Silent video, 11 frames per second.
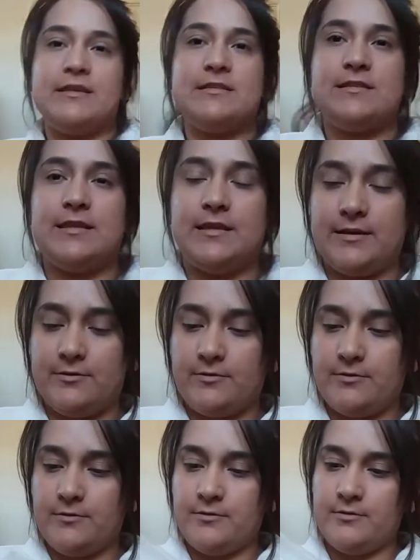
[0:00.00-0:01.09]
this
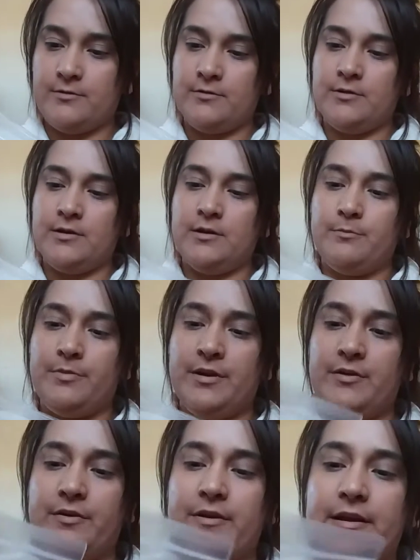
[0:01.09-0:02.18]
little
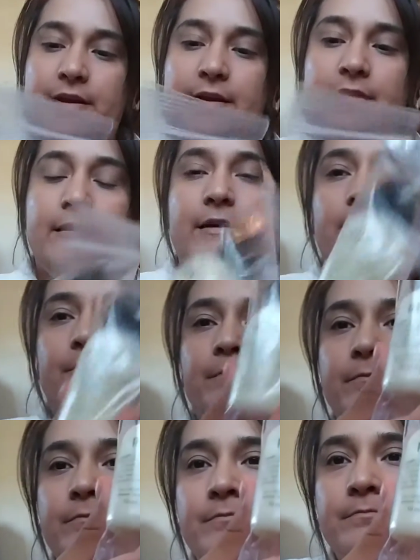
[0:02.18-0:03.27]
Purity
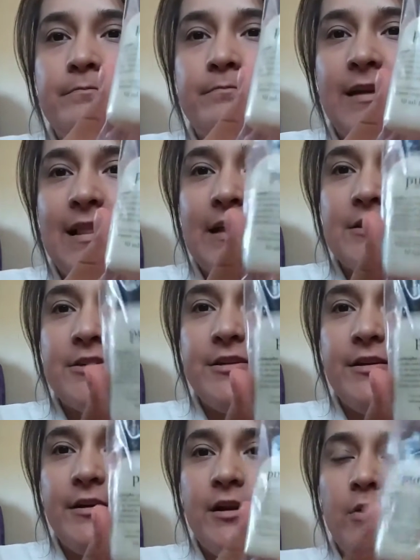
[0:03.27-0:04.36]
cleanser,
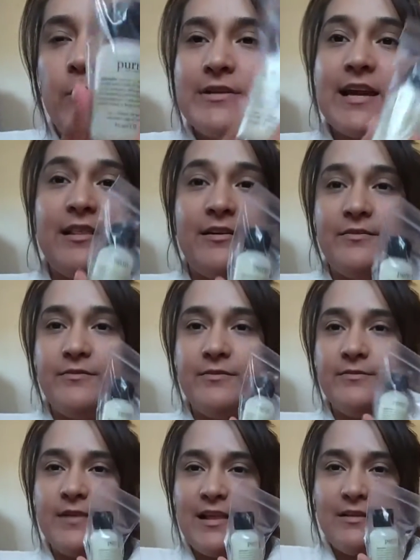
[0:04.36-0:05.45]
which I love.
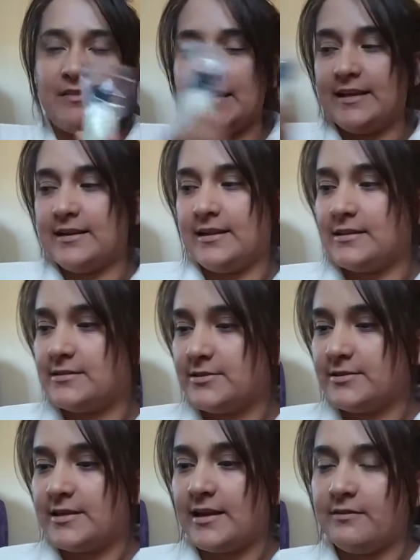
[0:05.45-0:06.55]
I love getting
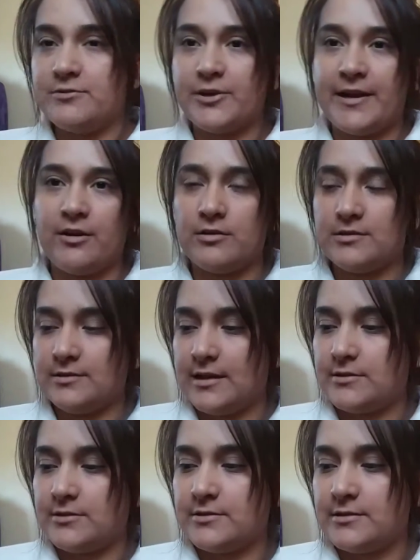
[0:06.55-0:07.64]
cleansers. I love trying out
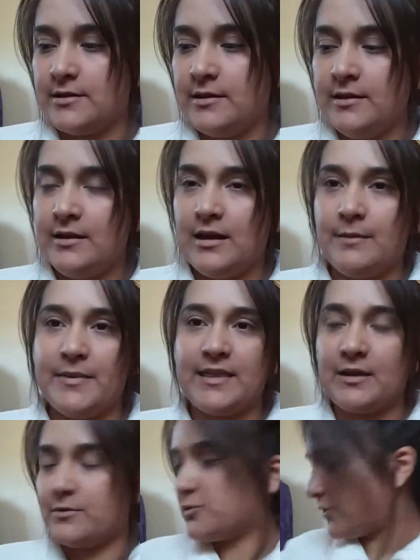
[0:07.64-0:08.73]
cleansers. I bet
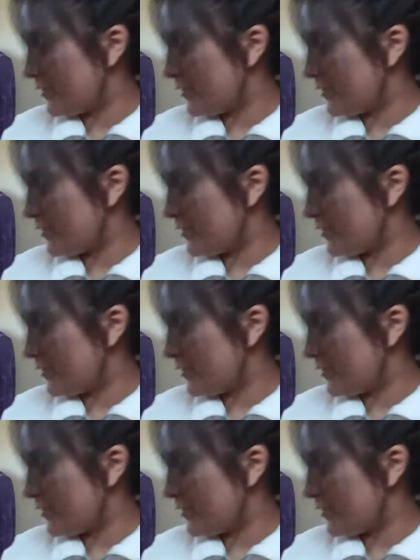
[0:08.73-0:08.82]
that one's